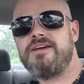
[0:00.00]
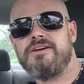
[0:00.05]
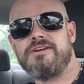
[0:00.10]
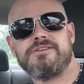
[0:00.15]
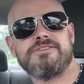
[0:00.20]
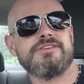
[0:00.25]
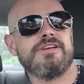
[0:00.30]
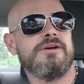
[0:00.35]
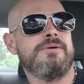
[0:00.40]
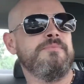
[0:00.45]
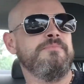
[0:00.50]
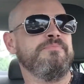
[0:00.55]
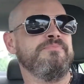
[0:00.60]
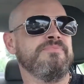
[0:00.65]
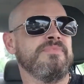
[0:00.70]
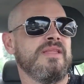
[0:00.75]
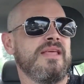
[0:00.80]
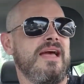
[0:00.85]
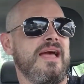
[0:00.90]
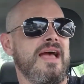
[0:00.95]
years.
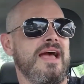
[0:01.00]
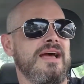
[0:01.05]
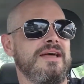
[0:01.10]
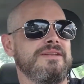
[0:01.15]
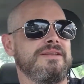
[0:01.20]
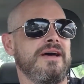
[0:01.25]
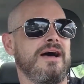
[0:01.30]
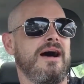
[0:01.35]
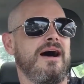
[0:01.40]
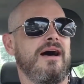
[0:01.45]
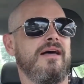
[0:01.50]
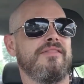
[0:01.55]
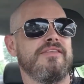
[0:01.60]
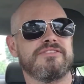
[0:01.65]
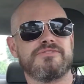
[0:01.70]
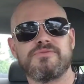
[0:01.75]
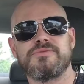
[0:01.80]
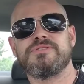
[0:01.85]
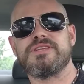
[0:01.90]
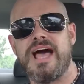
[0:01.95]
And
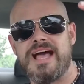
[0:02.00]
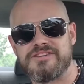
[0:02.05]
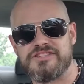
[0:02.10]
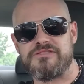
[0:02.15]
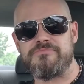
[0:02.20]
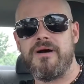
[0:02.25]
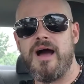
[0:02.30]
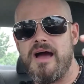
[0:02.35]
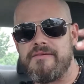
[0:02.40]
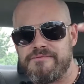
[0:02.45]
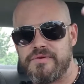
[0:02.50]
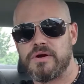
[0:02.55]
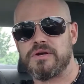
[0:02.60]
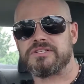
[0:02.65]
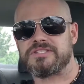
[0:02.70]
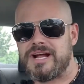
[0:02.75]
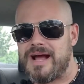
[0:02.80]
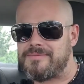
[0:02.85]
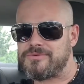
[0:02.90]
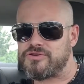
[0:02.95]
this was actually my
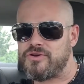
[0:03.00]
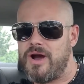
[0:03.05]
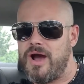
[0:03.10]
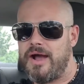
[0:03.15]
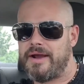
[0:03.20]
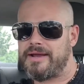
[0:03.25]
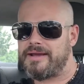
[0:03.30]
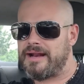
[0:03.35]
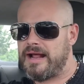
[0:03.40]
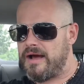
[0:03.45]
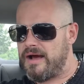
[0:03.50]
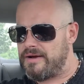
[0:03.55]
first time trying it.